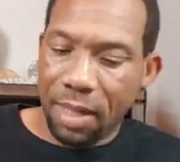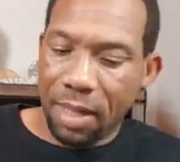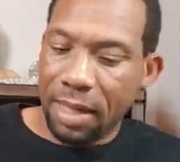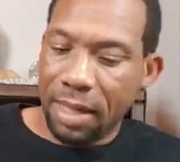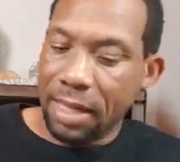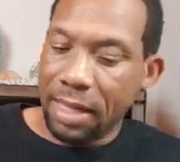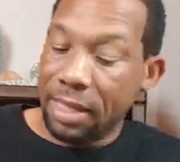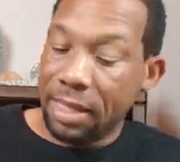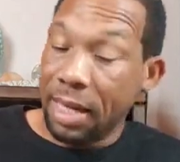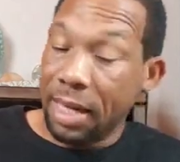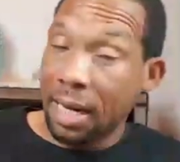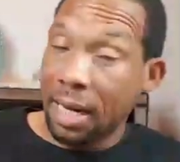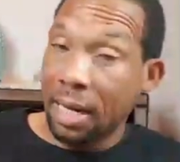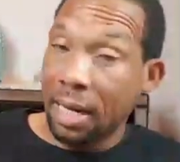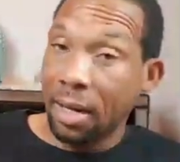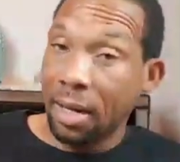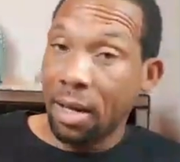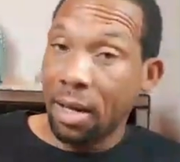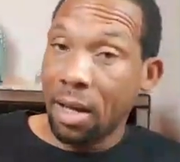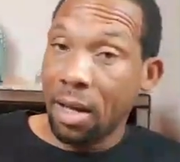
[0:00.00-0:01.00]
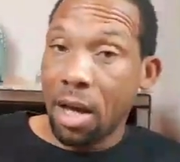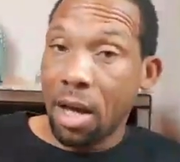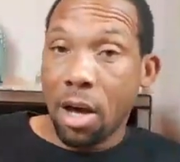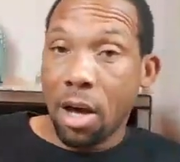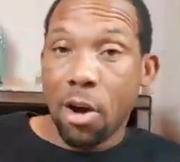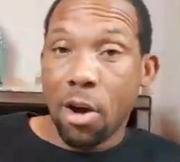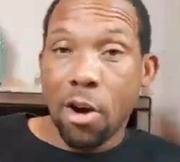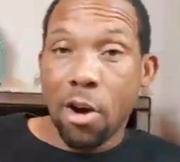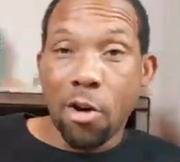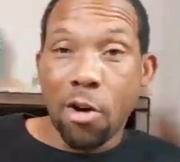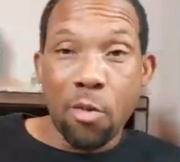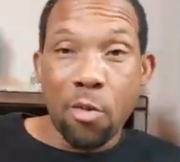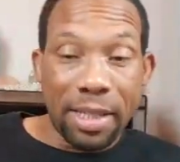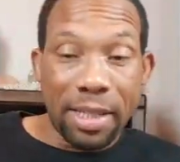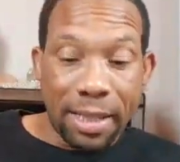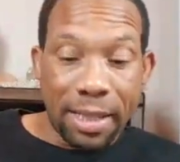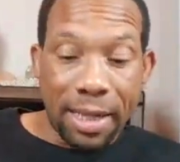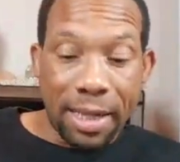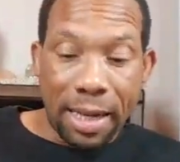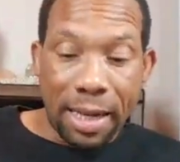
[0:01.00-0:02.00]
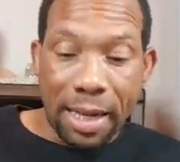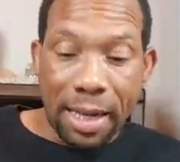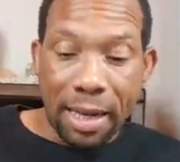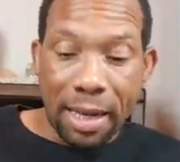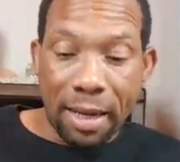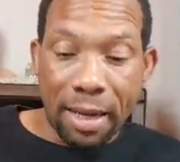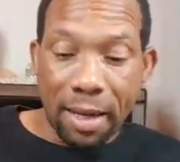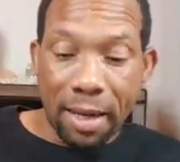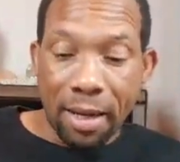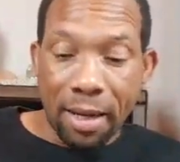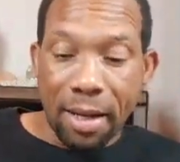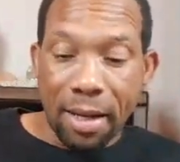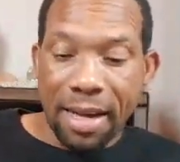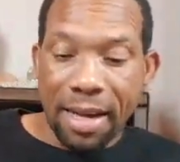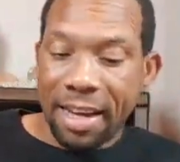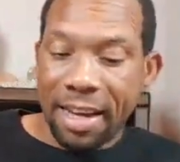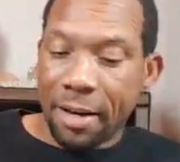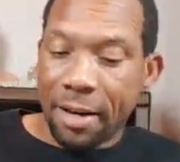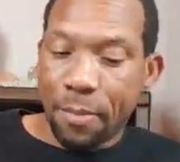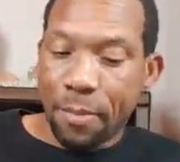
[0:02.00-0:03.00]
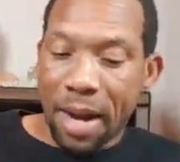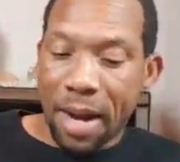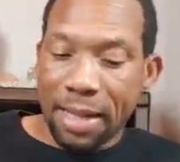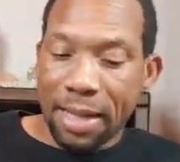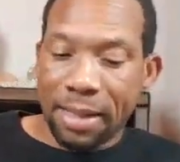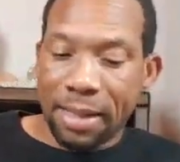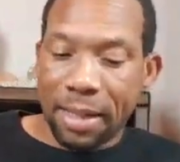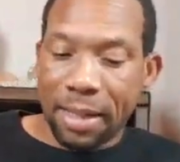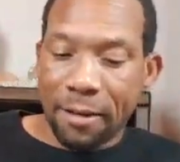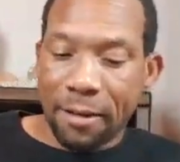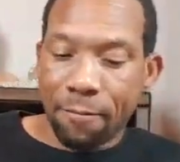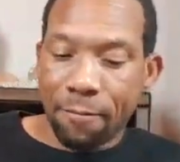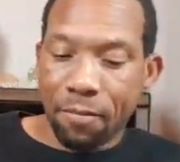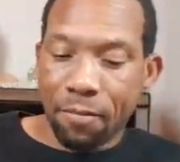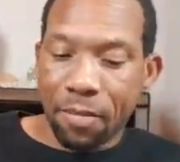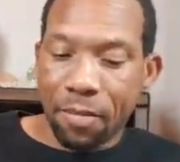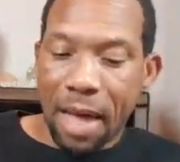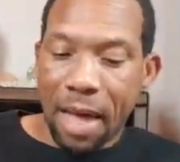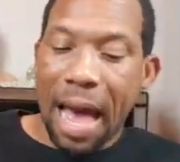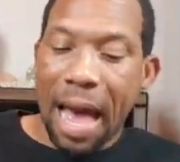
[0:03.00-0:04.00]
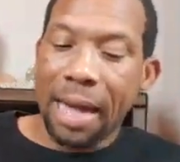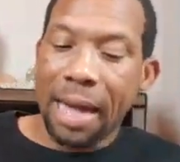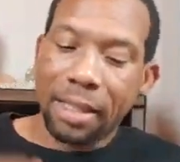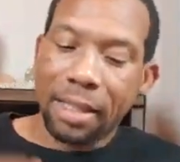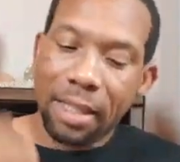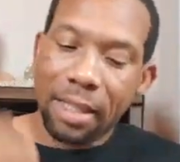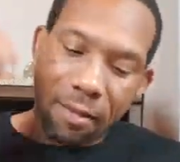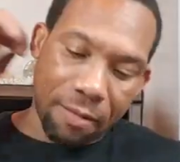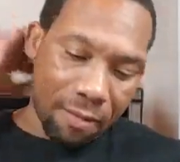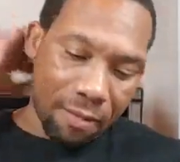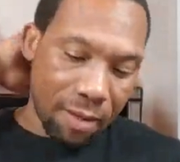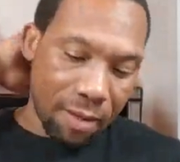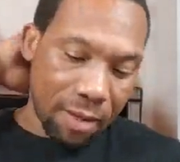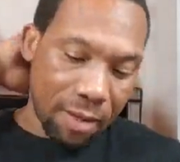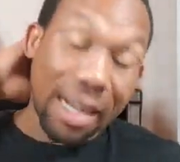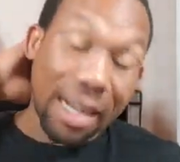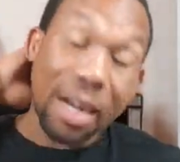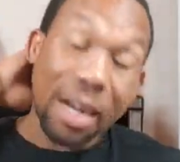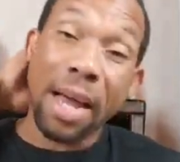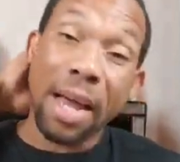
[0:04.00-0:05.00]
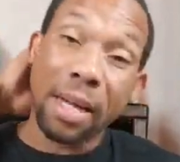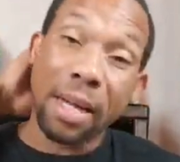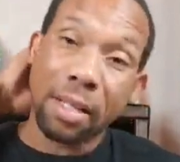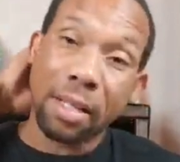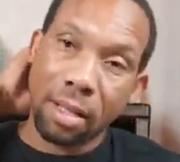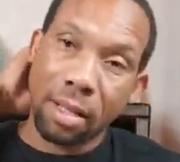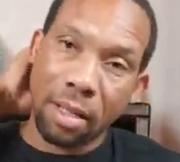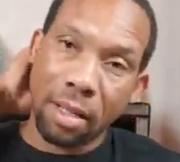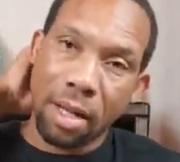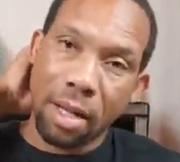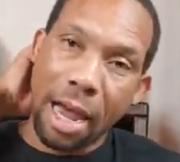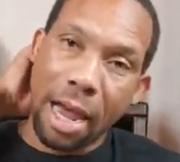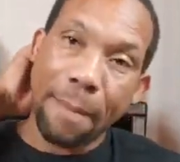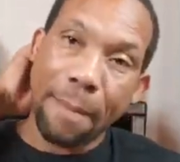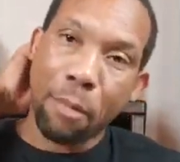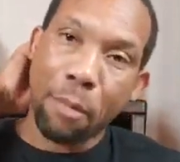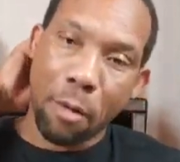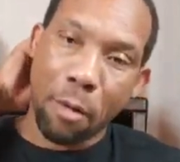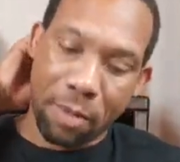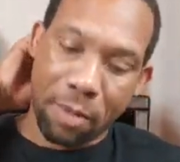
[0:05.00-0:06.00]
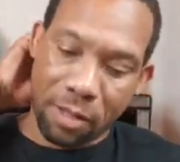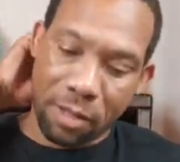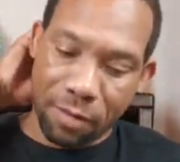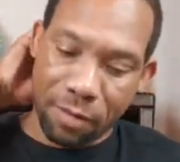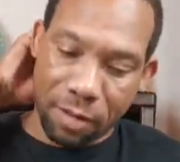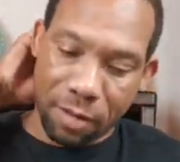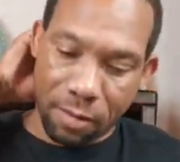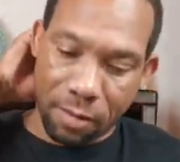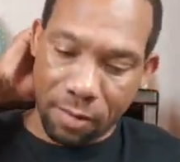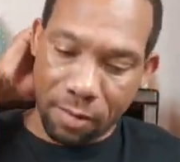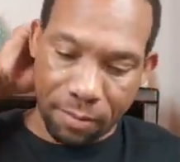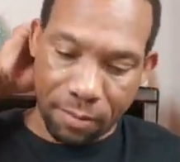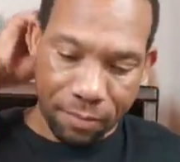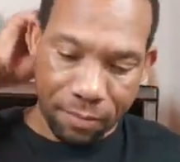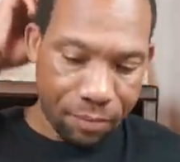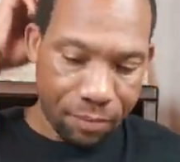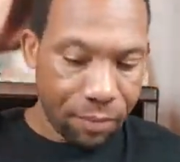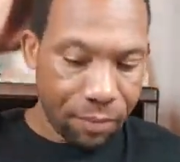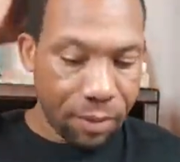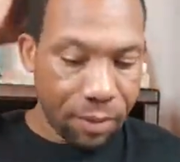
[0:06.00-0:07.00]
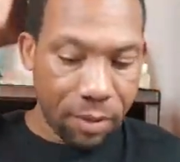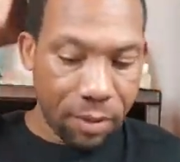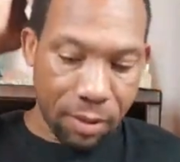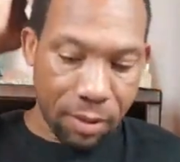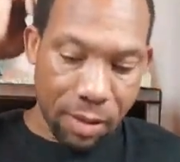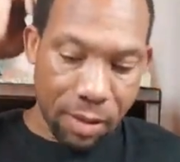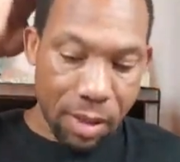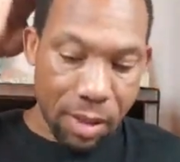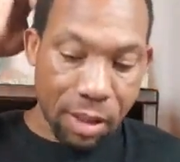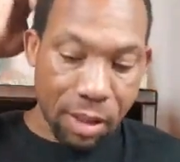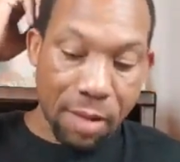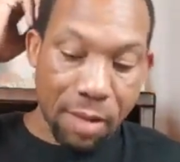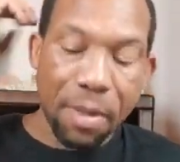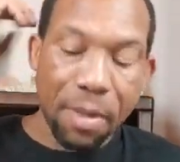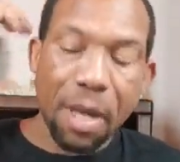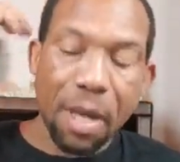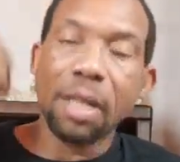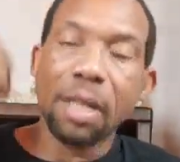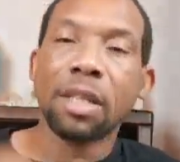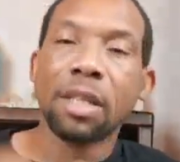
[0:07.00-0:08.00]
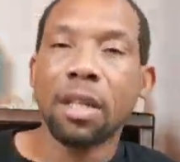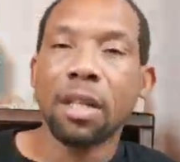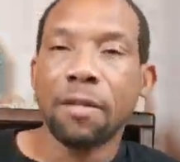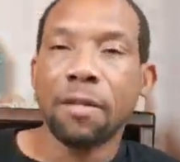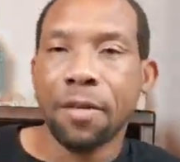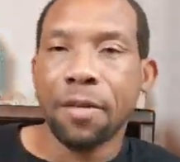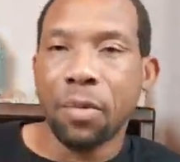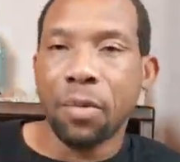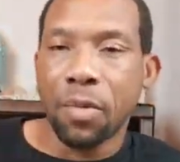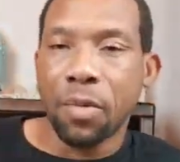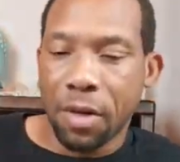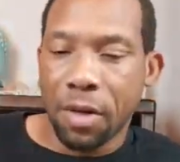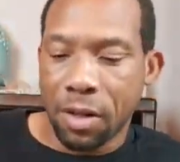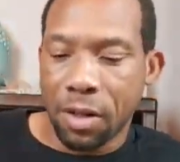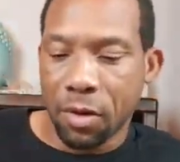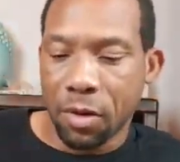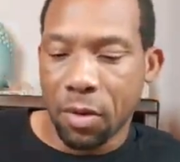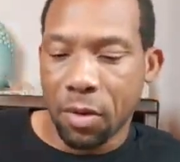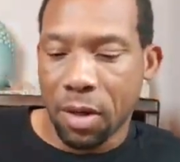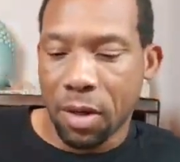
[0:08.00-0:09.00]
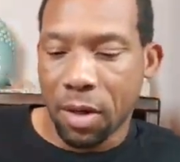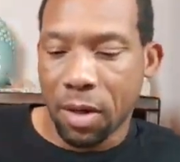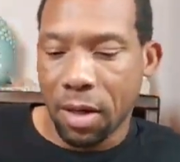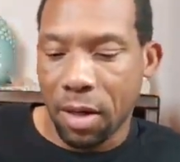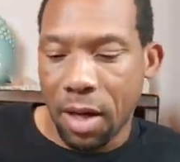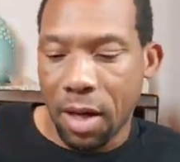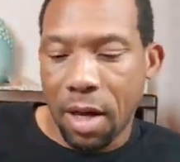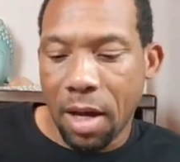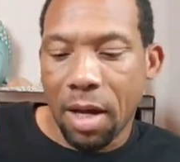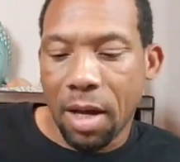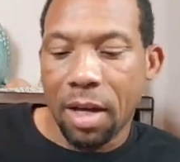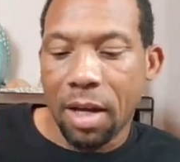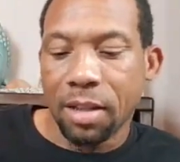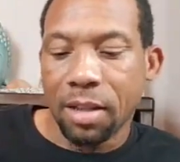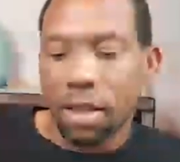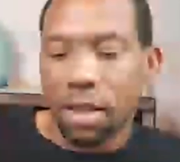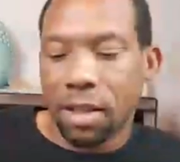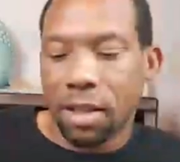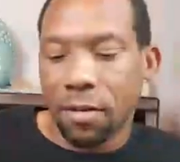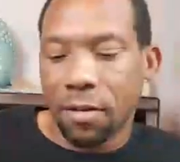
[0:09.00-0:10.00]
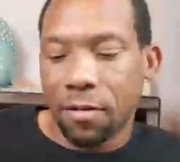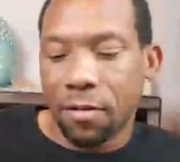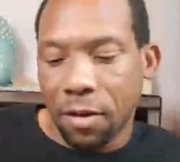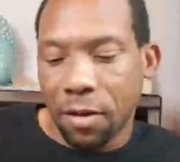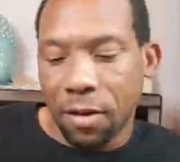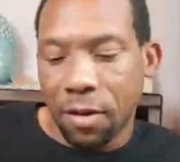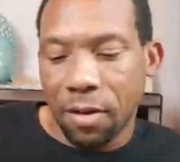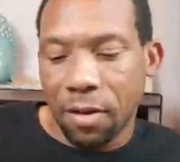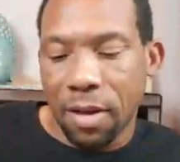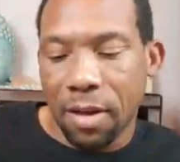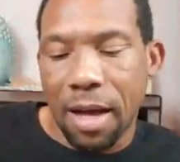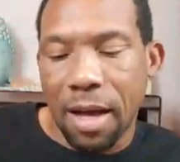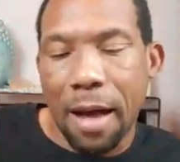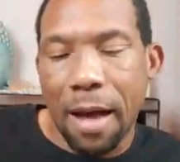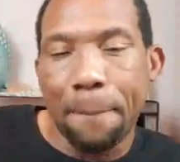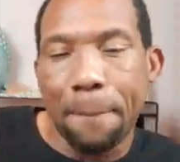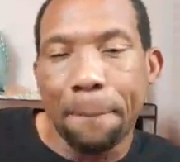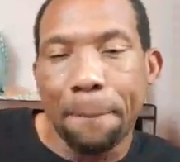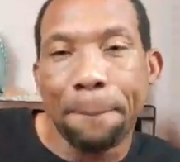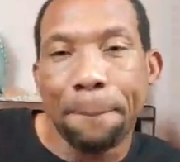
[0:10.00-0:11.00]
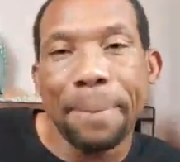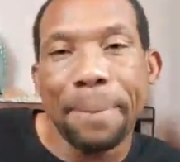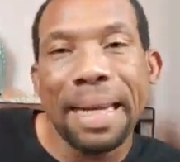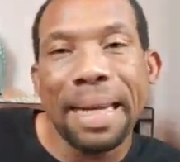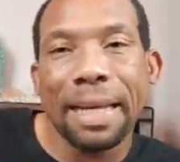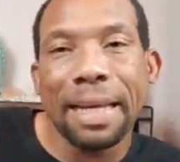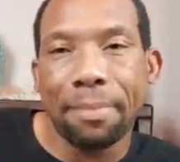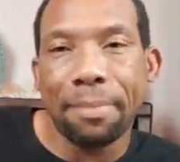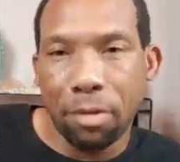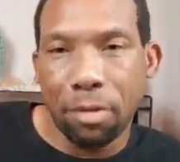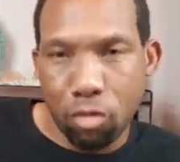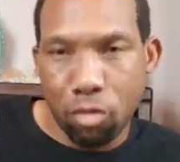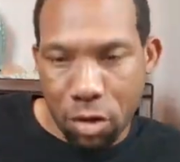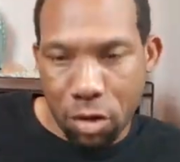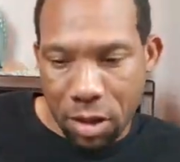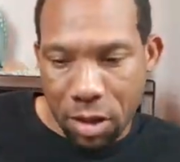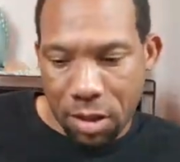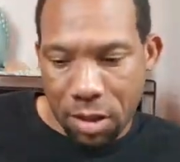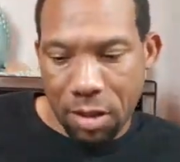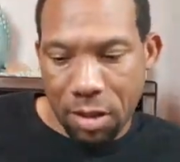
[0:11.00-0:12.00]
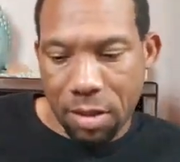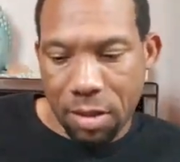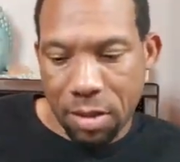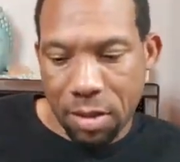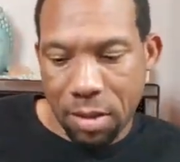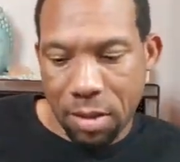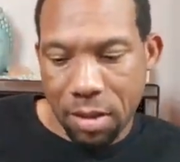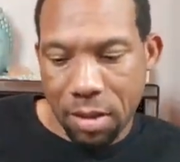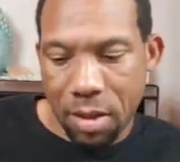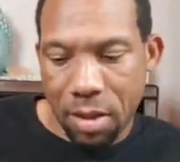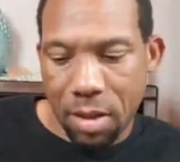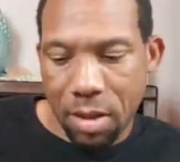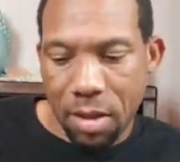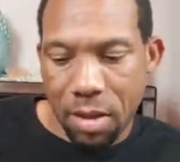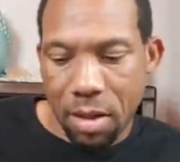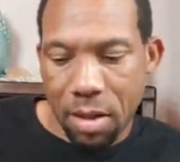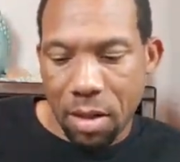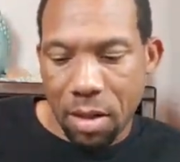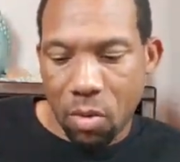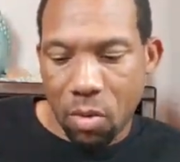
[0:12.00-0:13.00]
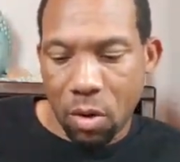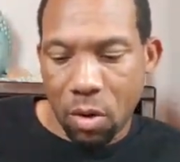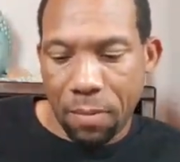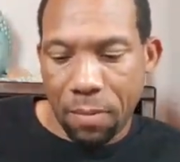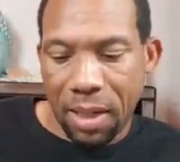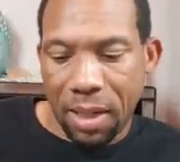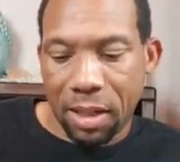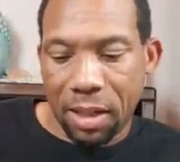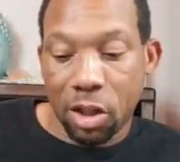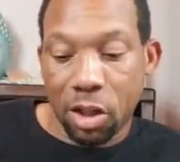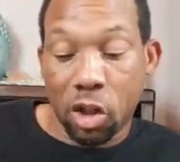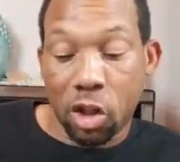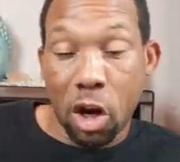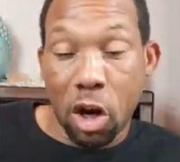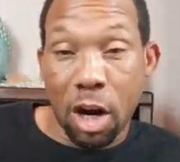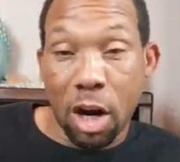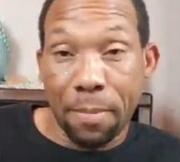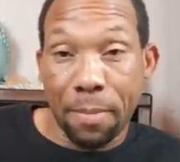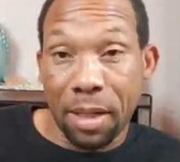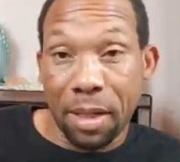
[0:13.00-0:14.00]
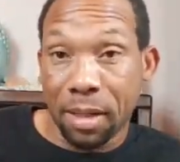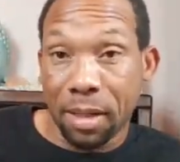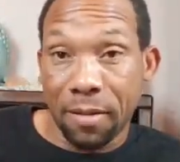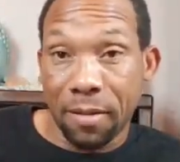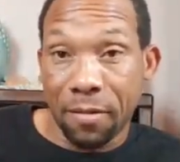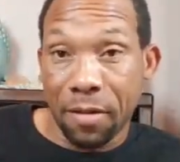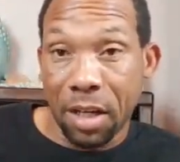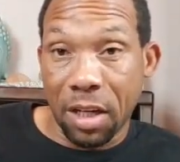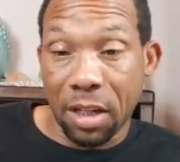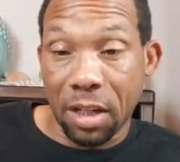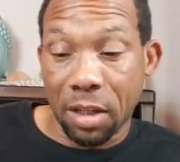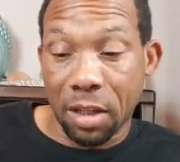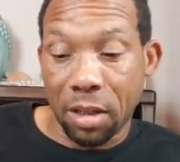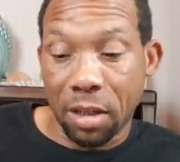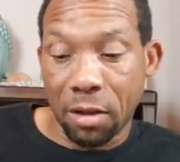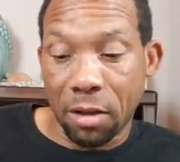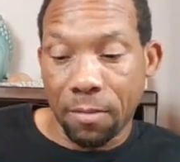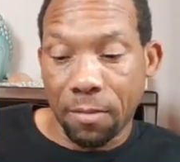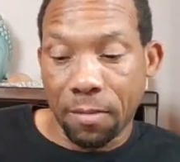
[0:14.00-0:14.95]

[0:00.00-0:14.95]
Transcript: initiating, originating, enterprising, active, direct, and purposeful. Some unskillful words or unskillful applicable words would be start but doesn't finish,